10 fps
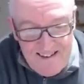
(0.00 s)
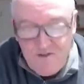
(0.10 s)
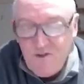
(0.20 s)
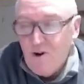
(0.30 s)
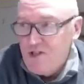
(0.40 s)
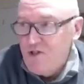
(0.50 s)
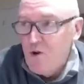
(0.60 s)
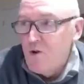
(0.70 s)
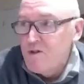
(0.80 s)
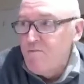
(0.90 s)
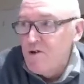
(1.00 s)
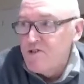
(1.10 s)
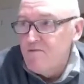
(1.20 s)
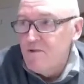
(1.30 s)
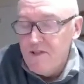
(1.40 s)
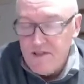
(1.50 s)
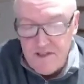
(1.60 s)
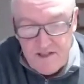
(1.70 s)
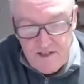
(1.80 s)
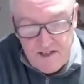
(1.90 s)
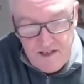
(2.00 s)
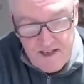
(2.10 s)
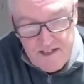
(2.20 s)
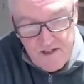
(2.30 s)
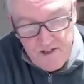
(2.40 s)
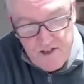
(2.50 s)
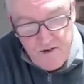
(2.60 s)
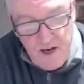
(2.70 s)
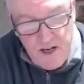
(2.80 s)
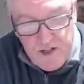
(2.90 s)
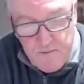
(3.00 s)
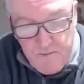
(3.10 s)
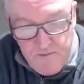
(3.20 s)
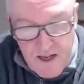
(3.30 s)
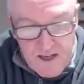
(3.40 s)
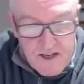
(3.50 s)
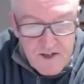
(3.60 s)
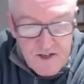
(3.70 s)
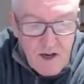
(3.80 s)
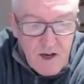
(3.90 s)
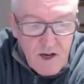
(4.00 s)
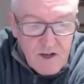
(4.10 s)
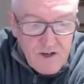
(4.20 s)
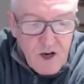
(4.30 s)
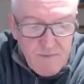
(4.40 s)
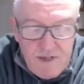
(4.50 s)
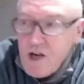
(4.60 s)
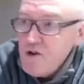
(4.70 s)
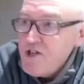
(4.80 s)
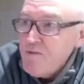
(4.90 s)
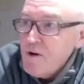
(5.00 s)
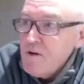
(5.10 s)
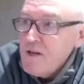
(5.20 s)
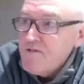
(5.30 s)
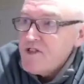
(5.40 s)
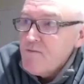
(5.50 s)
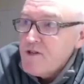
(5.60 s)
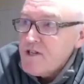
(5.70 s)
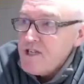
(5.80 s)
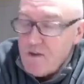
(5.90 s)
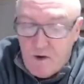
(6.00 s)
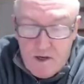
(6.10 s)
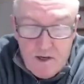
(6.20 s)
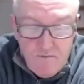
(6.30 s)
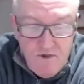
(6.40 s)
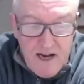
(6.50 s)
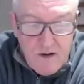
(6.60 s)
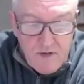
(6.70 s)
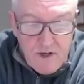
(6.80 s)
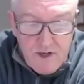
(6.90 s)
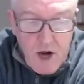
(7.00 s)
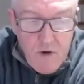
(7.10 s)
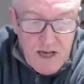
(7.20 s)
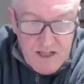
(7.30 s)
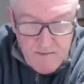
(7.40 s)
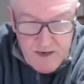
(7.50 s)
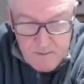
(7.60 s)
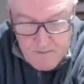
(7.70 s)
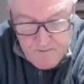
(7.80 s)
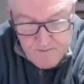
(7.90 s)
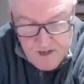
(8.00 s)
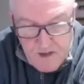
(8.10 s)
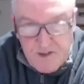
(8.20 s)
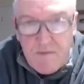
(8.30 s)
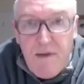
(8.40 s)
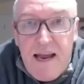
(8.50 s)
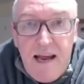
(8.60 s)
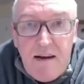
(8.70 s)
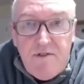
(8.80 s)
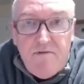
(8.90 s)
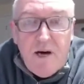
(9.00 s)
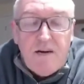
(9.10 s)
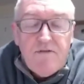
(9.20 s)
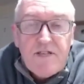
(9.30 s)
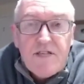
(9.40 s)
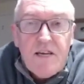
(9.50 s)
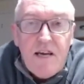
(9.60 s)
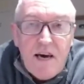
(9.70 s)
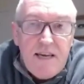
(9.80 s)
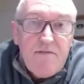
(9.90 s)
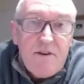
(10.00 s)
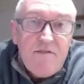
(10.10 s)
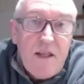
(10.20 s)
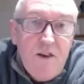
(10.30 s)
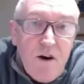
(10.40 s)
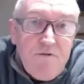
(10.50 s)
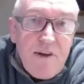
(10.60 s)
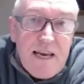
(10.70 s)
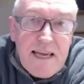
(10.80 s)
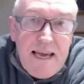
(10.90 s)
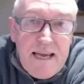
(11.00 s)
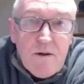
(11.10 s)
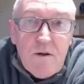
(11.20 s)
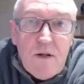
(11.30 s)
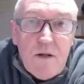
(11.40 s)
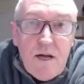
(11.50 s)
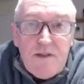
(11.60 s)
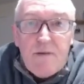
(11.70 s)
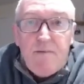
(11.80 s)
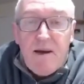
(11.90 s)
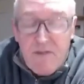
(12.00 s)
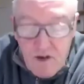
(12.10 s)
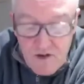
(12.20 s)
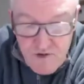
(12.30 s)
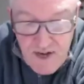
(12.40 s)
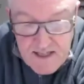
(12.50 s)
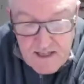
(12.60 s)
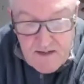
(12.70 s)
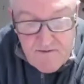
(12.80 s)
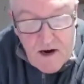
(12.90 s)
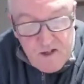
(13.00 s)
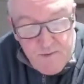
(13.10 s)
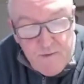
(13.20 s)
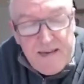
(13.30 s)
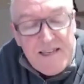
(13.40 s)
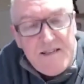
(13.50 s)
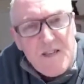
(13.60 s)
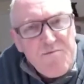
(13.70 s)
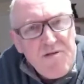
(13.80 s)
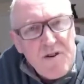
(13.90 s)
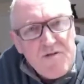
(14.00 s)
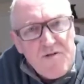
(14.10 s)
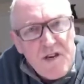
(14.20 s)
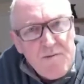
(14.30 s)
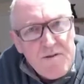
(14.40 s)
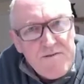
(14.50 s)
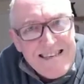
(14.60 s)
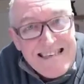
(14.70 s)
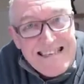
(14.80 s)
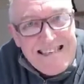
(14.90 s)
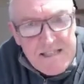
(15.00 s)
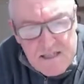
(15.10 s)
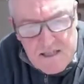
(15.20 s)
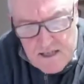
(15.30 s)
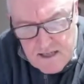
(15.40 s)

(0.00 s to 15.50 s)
Of course, none of it's possible. This is an ideal situation. Don't be sociable. If someone says they want to come round, don't let them, because they may have the virus. And even if they're not feeling ill, they may have contracted the virus but be in this prodromal phase